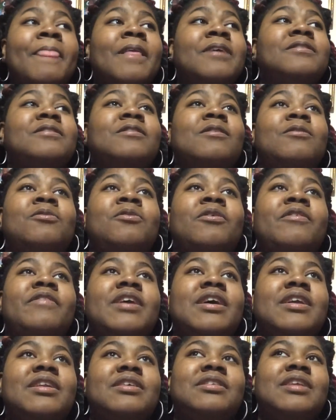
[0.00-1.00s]
So
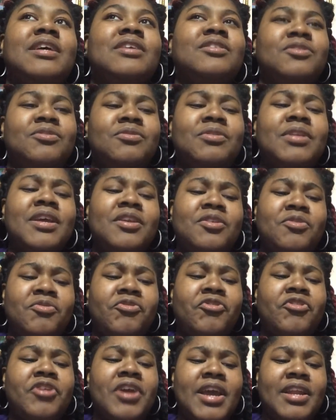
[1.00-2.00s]
Lorianne is like, do you think you've
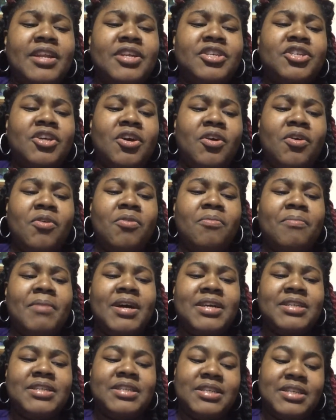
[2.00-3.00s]
created your own
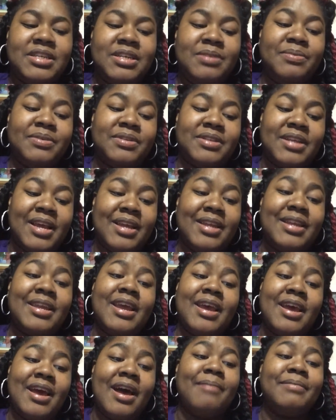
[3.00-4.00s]
monster? He was like,
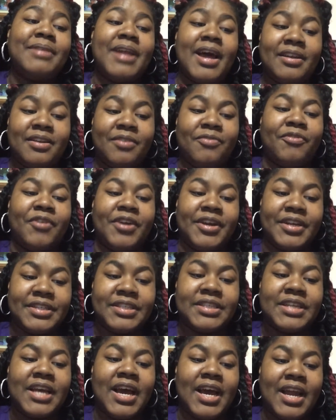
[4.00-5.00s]
yeah, I'm Dr.
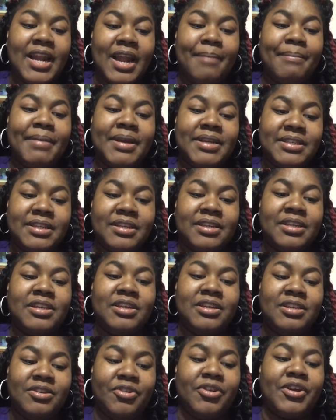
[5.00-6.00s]
Frankenstein. I
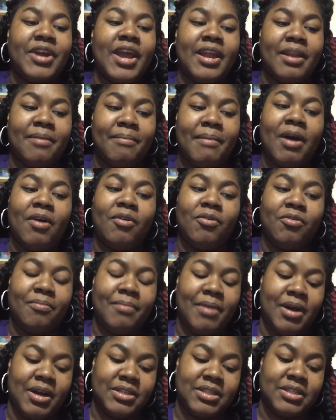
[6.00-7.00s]
basically created my own
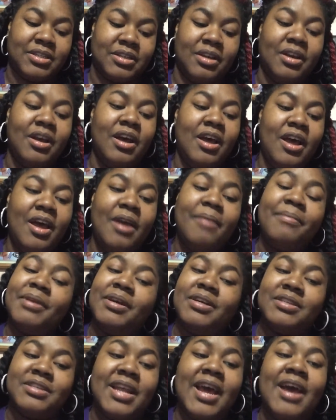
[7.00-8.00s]
monster
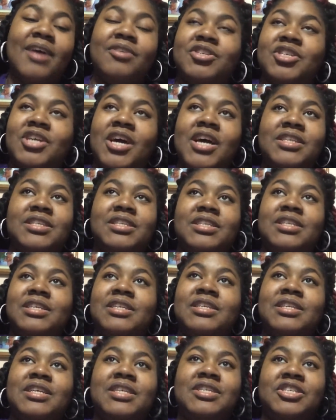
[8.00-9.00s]
because now
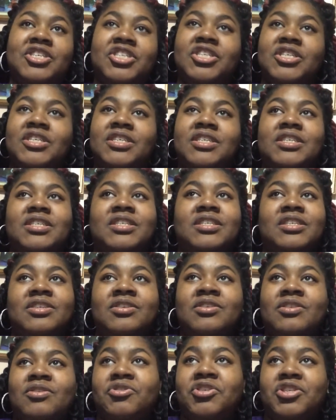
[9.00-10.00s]
Joseline is just,
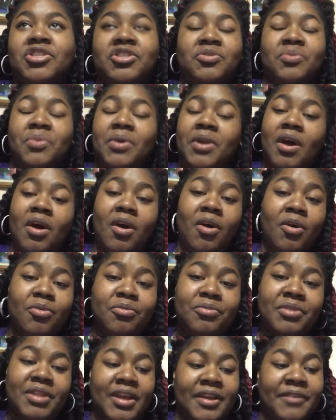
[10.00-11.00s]
she doing her
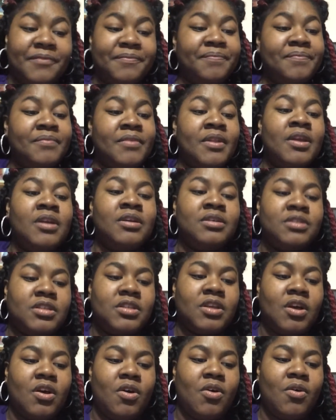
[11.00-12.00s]
own thing.
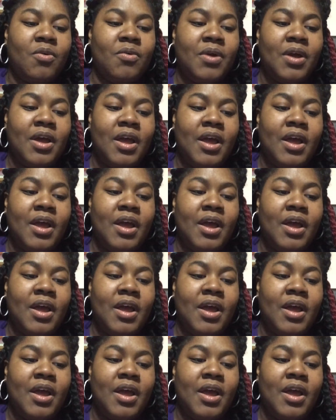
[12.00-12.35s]
So